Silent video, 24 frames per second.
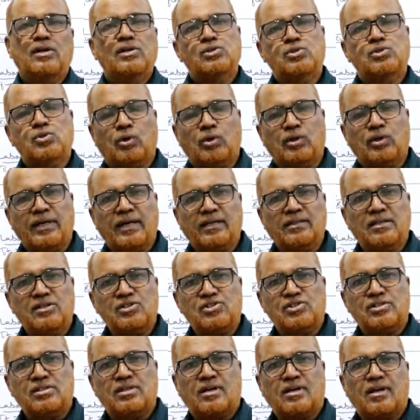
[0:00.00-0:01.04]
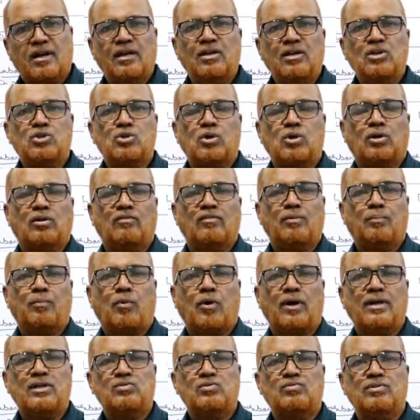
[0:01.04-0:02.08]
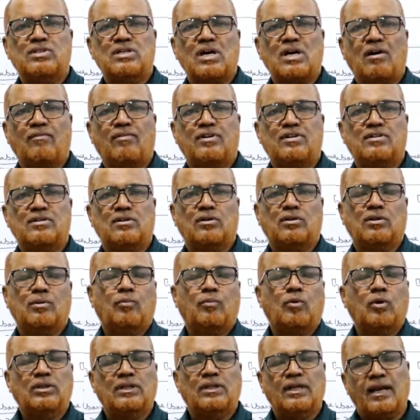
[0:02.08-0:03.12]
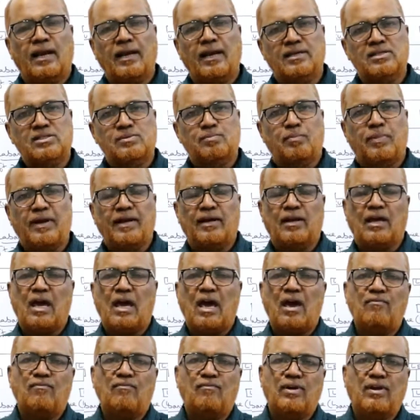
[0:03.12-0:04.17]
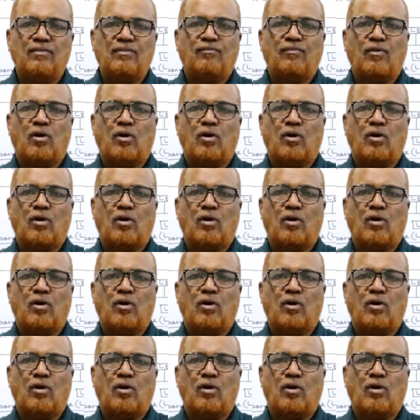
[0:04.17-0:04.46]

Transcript: So take the screenshot of the points which I have written on the board, then I'll explain every